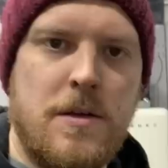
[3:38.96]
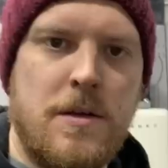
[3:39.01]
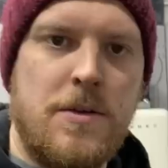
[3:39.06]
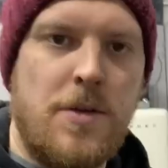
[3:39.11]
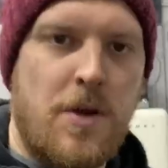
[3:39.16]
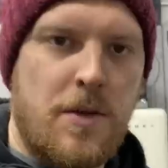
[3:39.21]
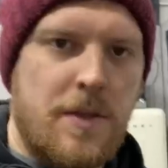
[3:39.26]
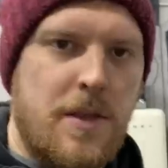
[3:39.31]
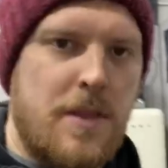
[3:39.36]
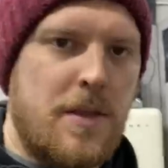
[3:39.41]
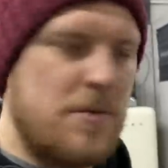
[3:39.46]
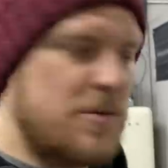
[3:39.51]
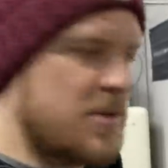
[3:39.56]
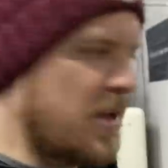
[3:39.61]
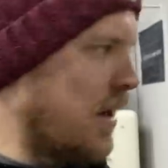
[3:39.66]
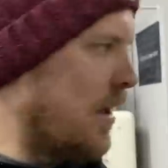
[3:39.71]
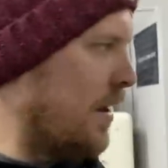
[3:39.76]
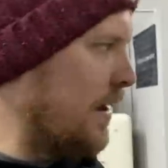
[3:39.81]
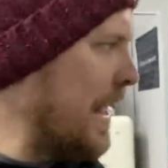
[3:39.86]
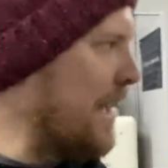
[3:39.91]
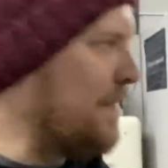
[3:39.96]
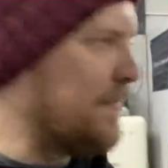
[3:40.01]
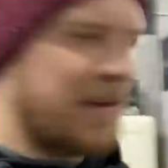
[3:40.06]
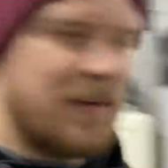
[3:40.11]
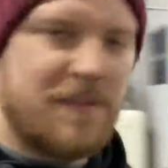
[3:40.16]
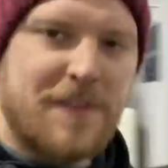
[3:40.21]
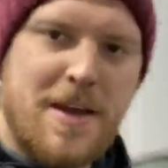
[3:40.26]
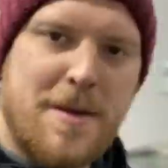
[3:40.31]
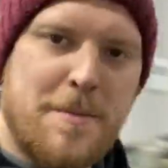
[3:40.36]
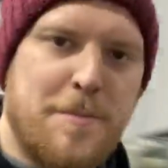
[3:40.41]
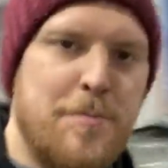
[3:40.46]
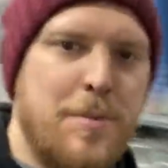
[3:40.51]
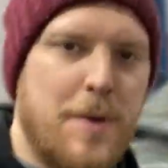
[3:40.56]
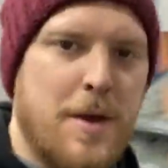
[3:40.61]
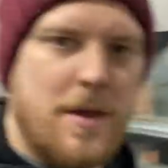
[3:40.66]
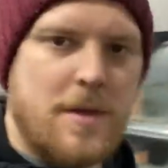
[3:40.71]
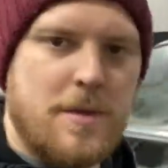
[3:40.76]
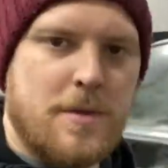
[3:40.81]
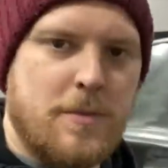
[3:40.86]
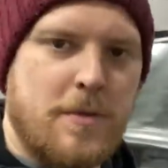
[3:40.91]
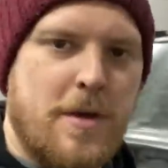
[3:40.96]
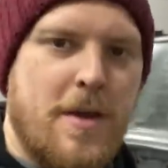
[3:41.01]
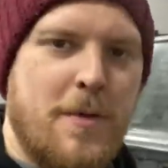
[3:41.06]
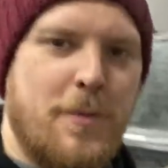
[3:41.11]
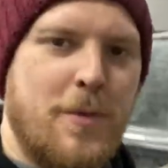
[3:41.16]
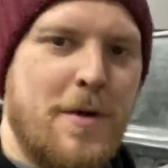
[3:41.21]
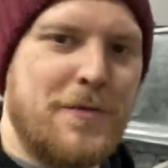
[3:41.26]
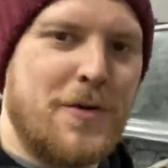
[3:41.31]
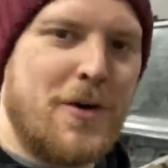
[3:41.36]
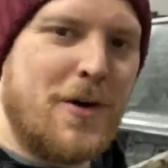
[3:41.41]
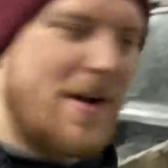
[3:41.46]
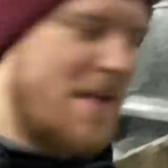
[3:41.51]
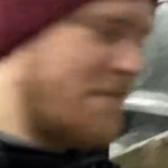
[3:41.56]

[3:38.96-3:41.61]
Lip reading: Not that there was a lot left of it, but we've got